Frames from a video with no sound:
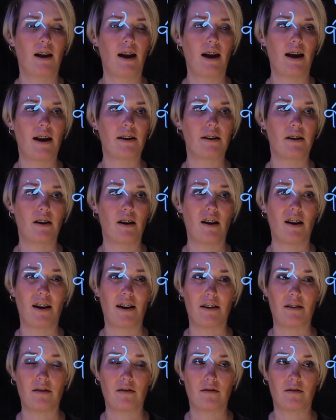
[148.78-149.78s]
and
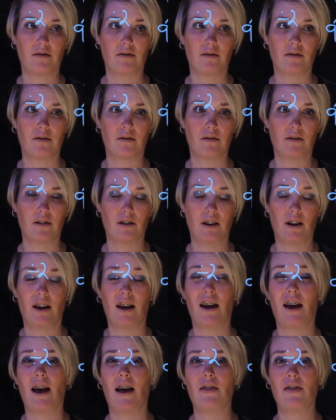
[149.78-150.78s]
nine.
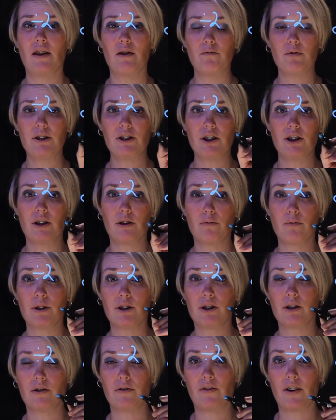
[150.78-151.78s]
And then what she did
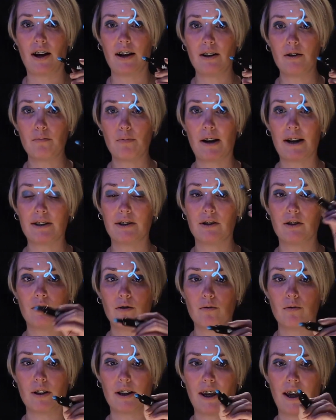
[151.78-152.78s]
was she divided by
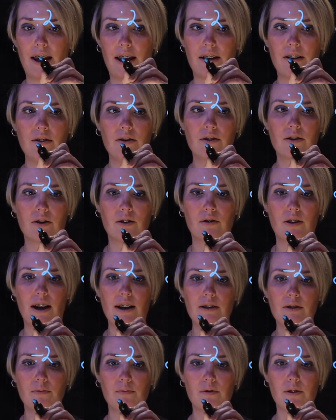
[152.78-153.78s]
two again, so
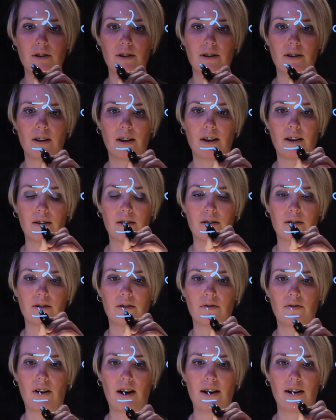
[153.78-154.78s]
that's really like
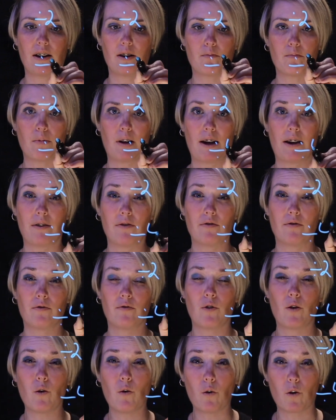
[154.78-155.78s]
dividing by
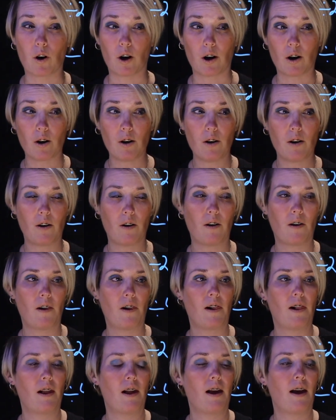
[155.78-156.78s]
four.
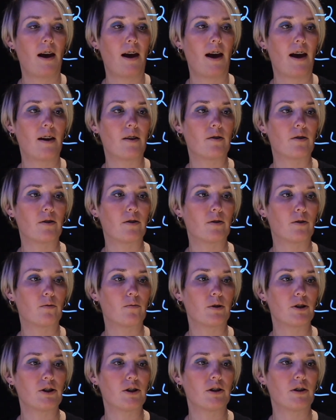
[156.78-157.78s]
And
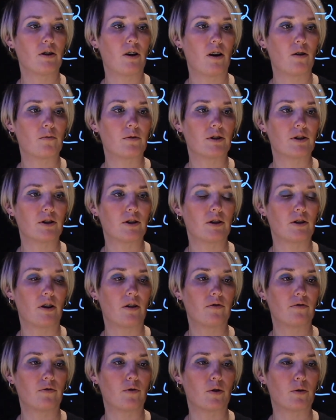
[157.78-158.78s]
what she got was she
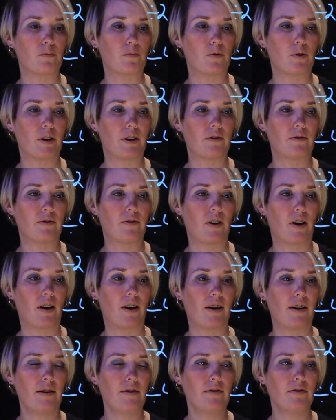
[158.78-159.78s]
got four point
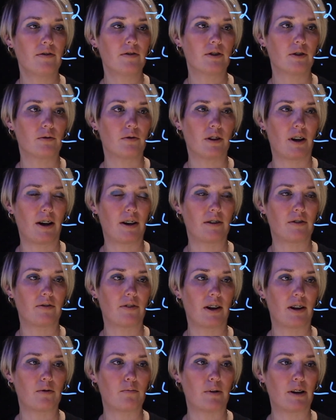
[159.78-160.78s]
five. So nine
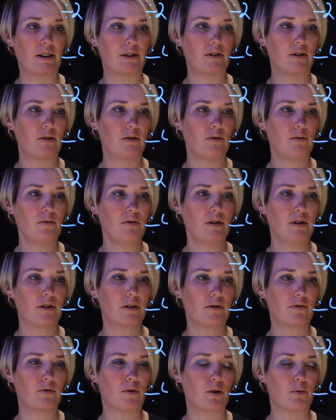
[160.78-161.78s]
divided by two
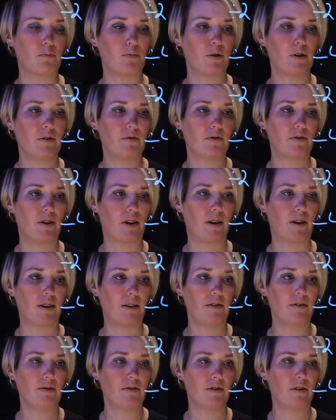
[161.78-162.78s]
is four point
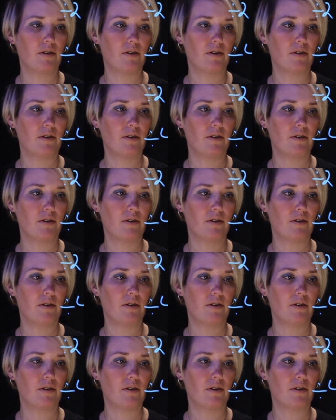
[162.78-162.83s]
five.